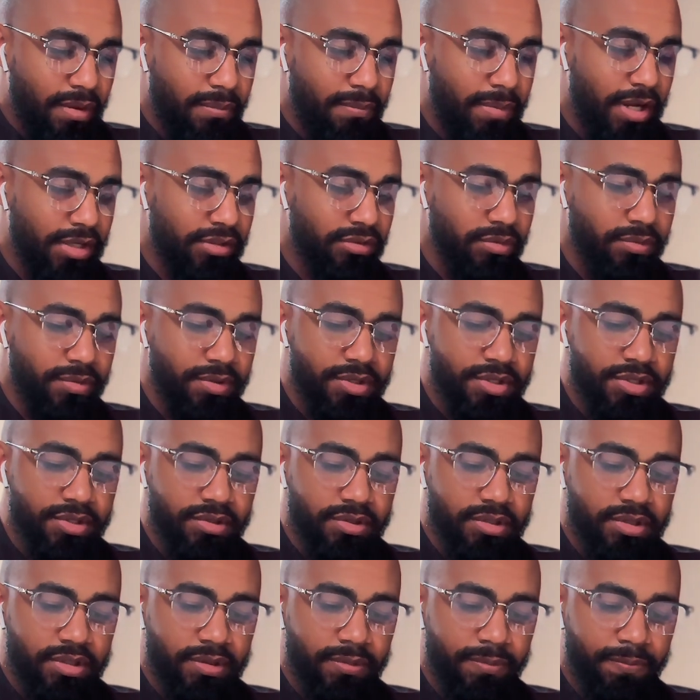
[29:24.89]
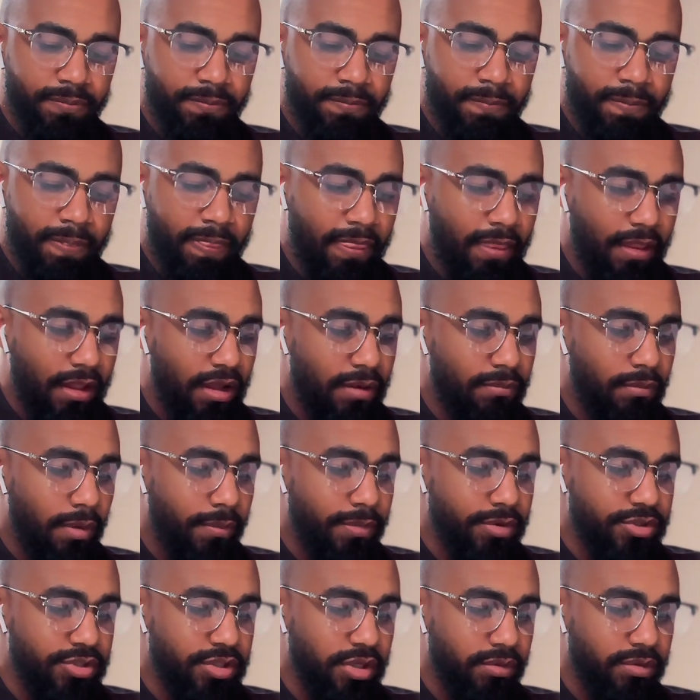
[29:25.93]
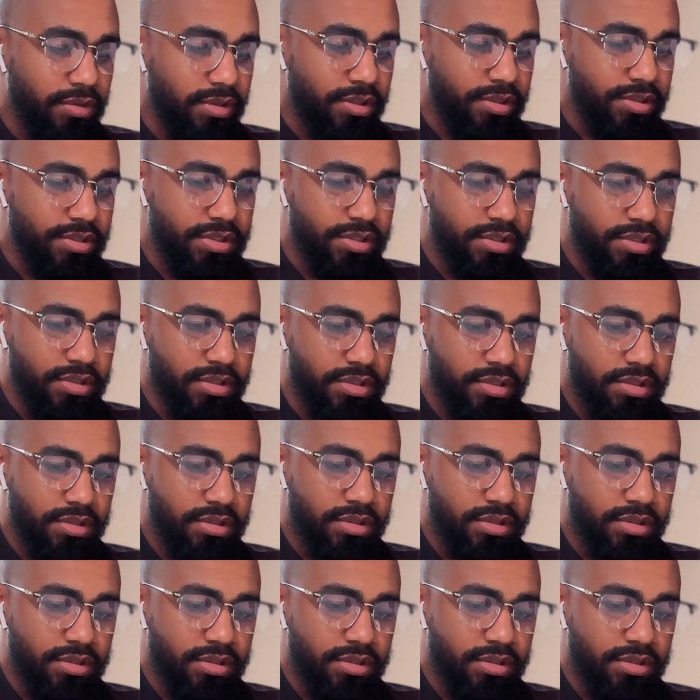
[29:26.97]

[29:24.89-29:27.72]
back to what we were doing. I'm almost done with this.